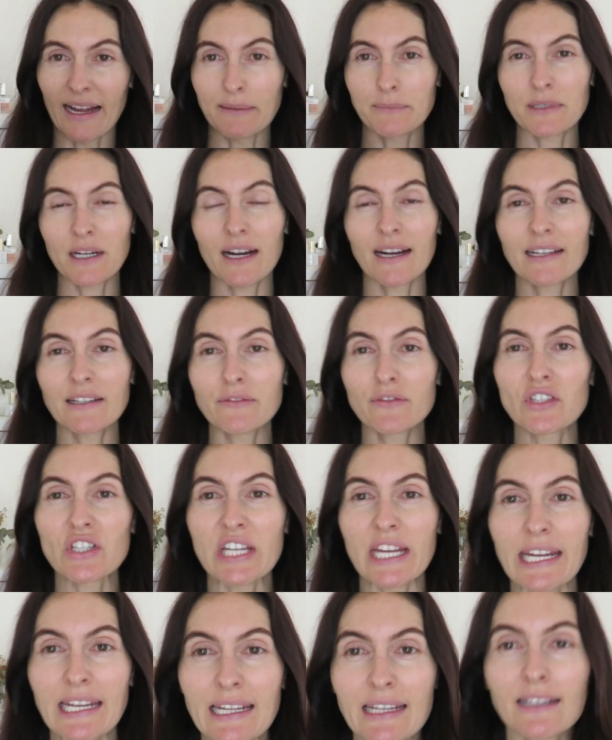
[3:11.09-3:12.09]
I'm kind of
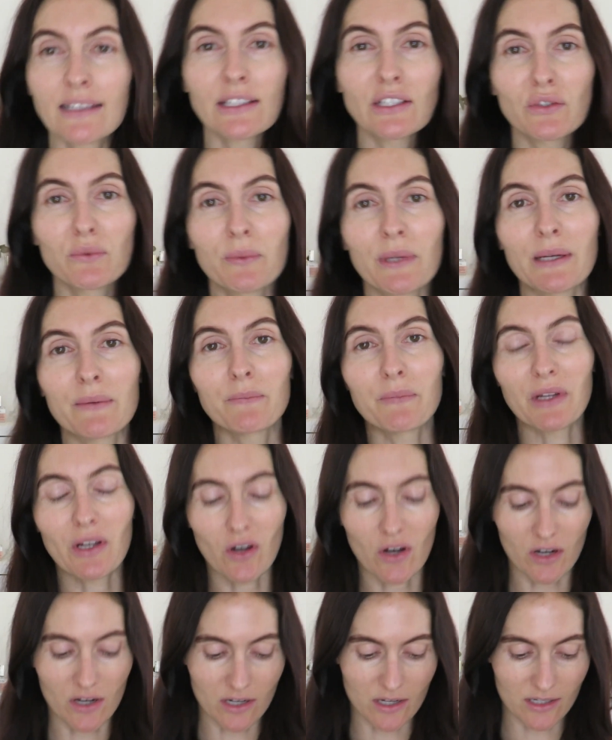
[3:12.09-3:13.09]
cheating a little bit
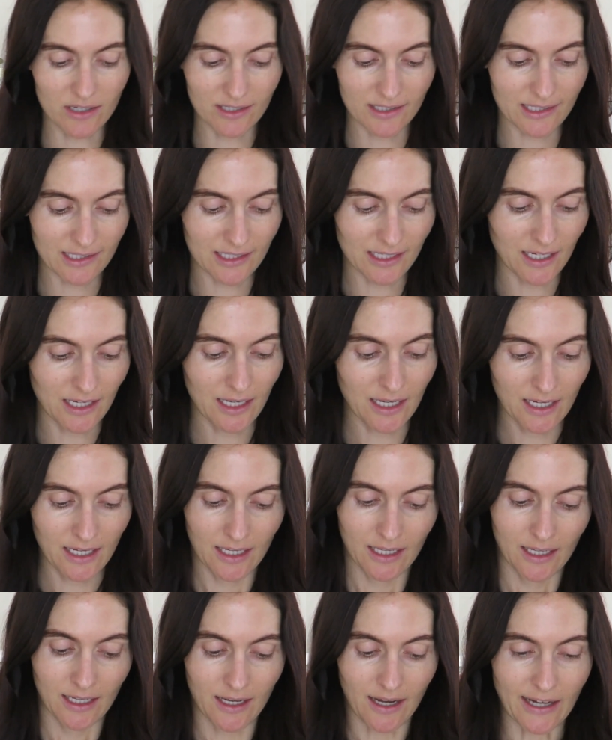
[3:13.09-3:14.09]
because
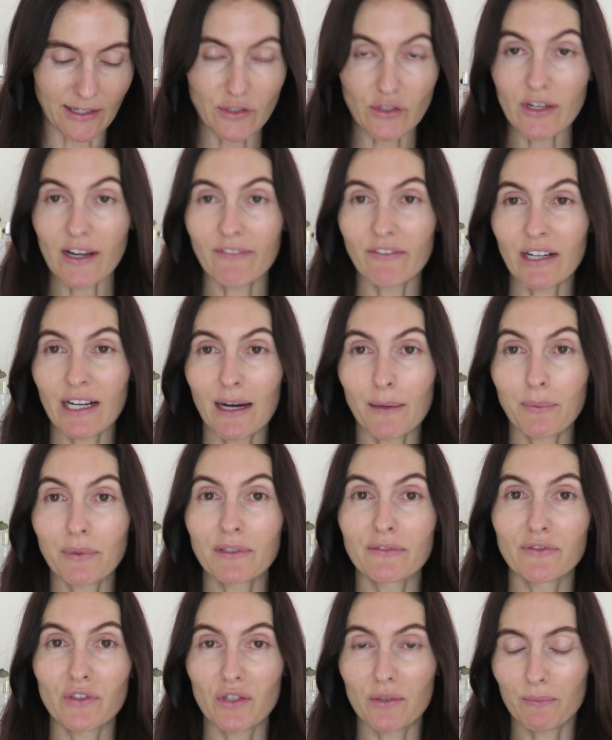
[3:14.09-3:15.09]
I do have a couple
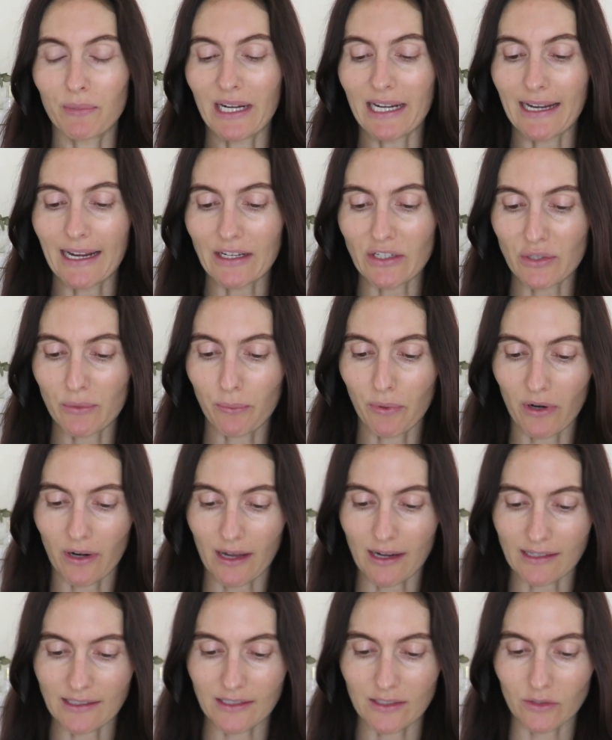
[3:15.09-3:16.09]
of Nude by Nature
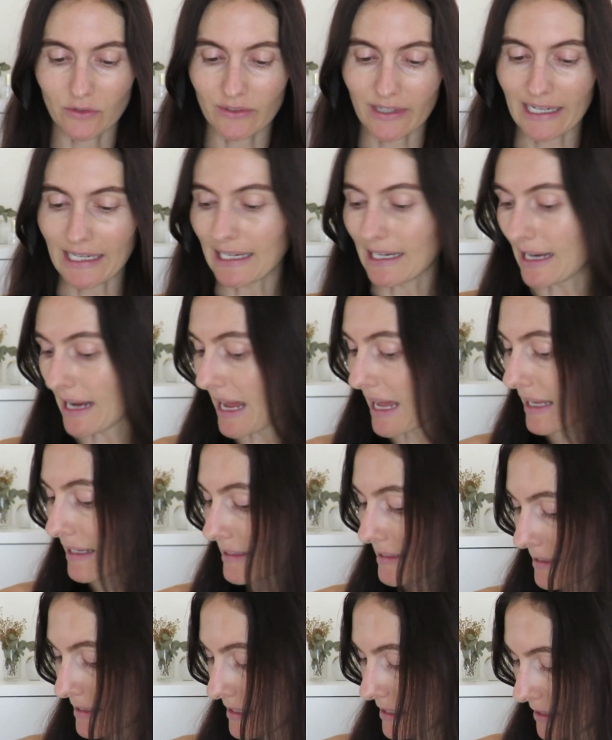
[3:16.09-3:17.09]
products already
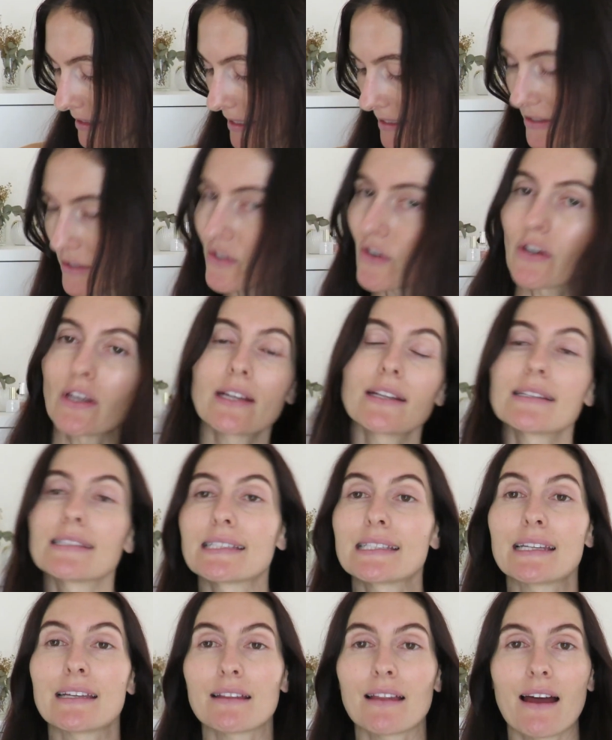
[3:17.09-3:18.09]
and there's no
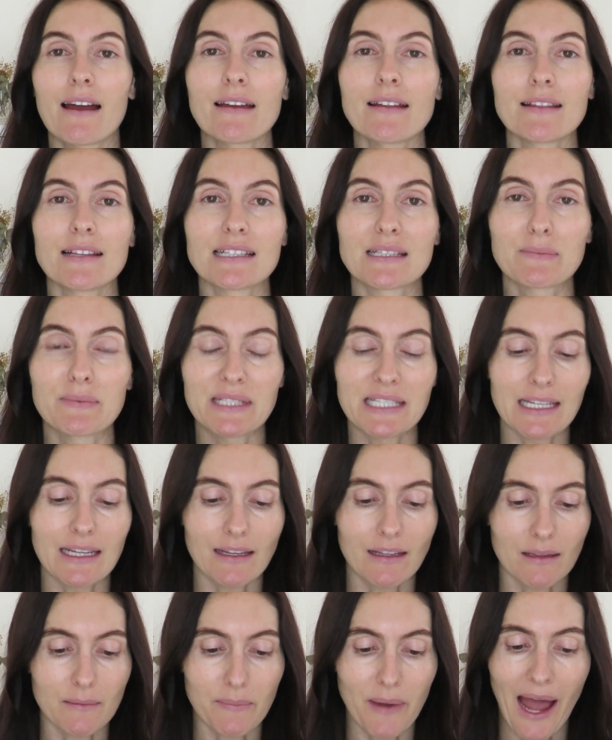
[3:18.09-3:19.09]
concealer in this
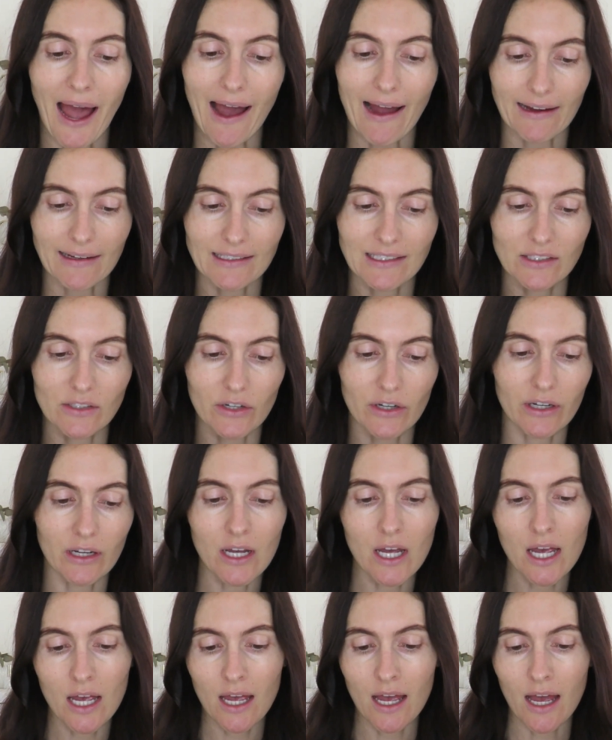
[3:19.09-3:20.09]
particular pack. So